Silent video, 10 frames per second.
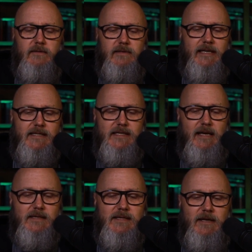Lee
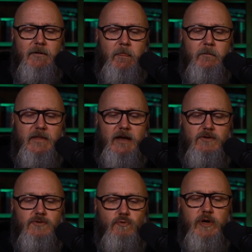says that
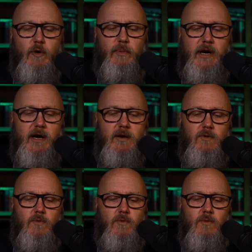real prayer